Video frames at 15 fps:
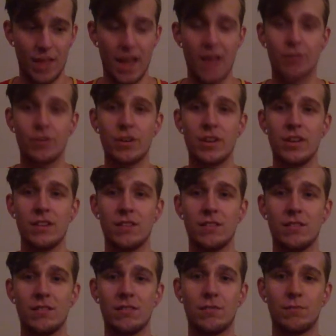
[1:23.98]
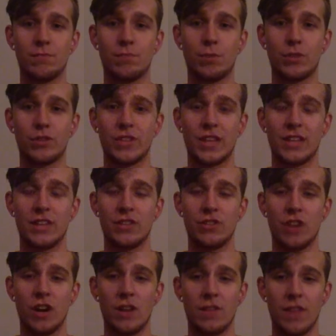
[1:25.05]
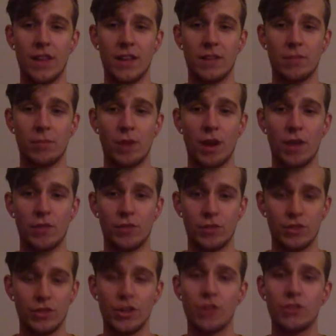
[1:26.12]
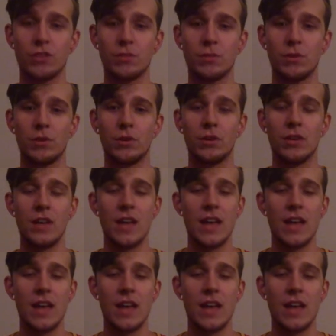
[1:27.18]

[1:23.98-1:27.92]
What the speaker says: Every percentage of that improv was noticeable,